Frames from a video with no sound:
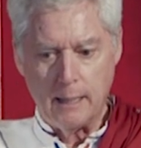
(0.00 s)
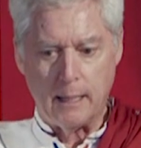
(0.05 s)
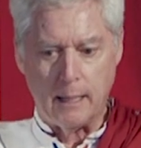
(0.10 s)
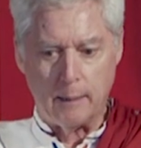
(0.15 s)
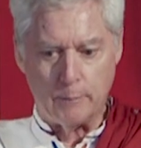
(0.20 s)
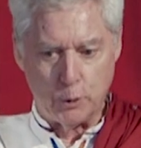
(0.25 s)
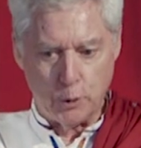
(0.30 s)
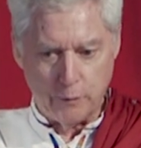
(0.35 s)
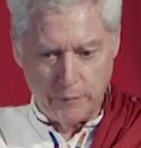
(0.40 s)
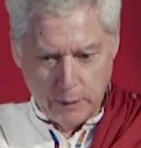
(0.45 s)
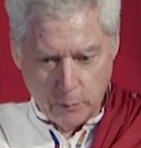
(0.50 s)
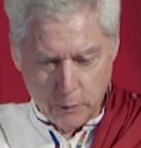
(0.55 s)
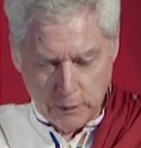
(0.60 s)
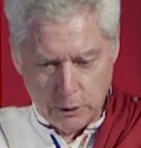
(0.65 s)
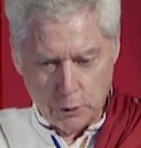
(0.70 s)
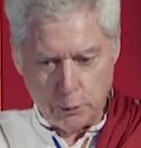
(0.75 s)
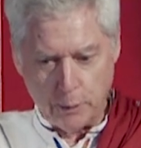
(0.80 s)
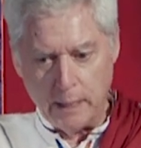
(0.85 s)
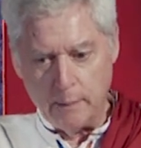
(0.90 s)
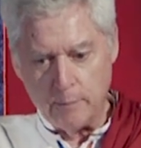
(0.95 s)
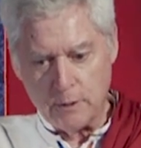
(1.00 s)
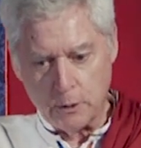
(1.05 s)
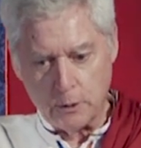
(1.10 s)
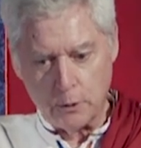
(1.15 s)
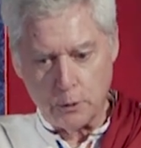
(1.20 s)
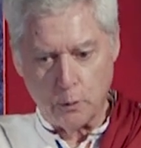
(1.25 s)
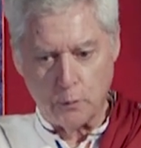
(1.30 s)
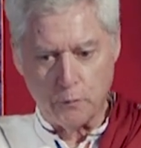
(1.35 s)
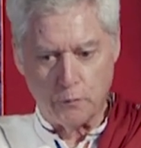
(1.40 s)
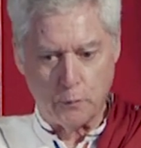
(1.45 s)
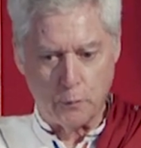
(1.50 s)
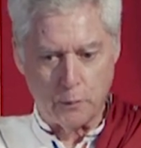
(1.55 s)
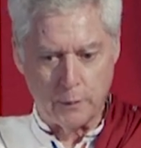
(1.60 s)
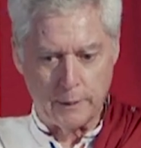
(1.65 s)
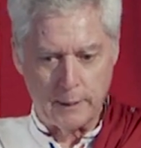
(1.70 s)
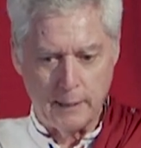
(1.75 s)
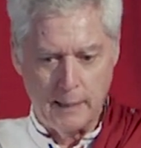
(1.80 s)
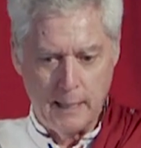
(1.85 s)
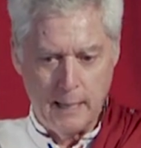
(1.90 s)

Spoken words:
observing one's dreams and so forth.